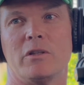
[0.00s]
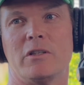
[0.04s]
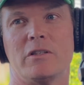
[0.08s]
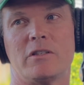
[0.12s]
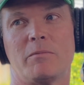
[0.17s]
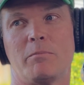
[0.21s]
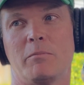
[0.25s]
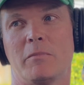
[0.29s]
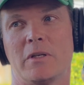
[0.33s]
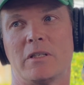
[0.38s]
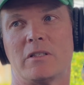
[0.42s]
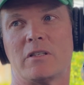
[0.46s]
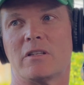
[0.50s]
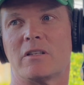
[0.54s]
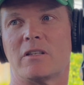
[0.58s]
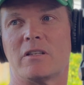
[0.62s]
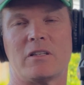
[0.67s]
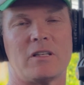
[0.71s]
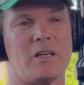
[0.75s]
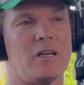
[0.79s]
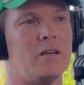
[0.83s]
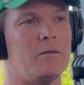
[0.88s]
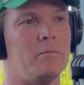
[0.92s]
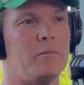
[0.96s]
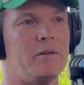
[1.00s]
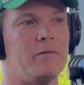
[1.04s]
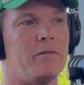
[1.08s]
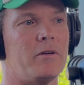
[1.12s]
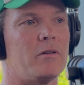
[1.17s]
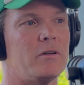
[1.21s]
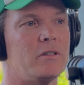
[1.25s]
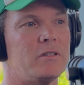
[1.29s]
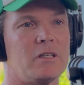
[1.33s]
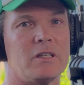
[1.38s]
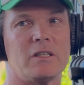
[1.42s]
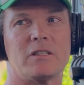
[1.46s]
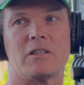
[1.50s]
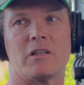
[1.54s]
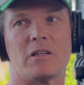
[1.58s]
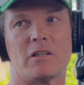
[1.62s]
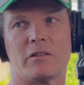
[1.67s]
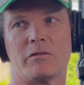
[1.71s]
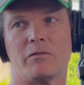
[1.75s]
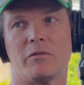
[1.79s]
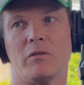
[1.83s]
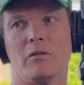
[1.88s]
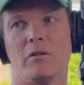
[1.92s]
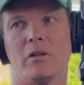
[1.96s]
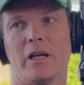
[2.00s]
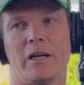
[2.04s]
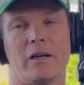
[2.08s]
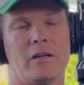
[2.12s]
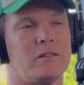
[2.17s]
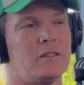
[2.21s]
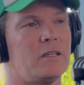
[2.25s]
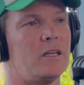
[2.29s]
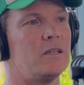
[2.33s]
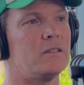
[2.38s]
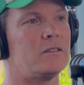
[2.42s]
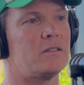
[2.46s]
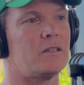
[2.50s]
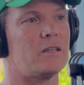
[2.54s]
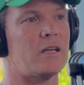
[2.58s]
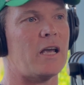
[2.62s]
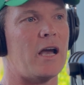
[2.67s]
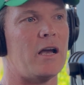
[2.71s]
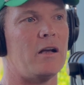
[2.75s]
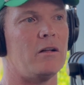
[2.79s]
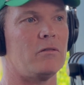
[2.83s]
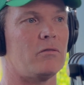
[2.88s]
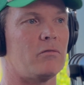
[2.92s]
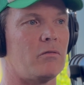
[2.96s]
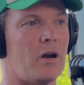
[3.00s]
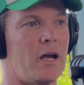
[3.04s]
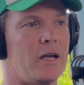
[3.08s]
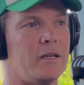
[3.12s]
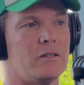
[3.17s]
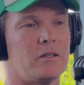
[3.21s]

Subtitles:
this business is going to be very successful and it's going to scale great.